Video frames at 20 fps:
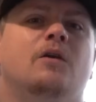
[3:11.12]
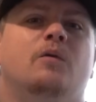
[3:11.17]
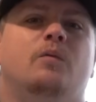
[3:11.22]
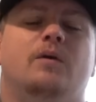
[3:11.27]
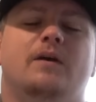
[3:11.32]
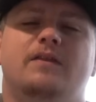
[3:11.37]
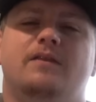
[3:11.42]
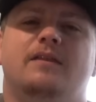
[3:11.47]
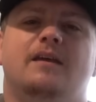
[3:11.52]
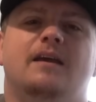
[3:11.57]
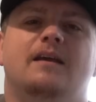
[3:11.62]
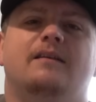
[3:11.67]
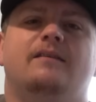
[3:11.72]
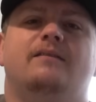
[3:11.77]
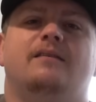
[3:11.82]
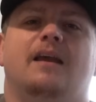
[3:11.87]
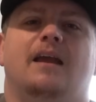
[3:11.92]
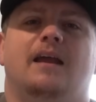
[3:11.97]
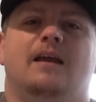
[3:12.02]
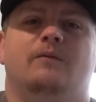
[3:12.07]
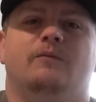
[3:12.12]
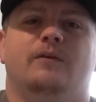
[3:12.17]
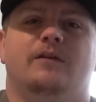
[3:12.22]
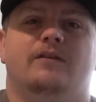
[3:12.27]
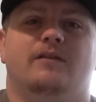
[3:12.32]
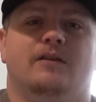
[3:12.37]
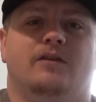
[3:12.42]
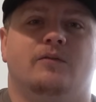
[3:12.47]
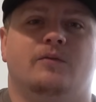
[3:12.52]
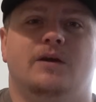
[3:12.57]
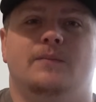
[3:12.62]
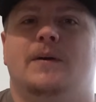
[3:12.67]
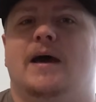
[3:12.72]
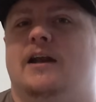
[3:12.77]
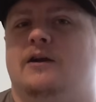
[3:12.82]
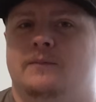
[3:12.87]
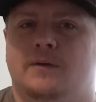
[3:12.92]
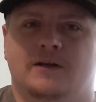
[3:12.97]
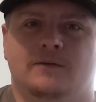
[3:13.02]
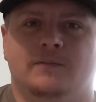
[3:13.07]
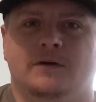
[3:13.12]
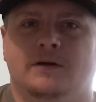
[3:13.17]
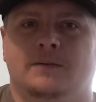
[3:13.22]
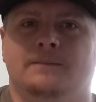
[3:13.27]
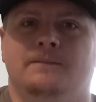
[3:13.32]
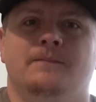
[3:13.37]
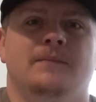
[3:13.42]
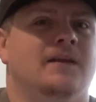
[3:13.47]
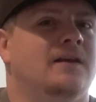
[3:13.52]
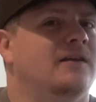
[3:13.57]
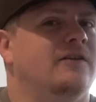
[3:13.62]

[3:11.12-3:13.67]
With this and with the 3 batter minimum,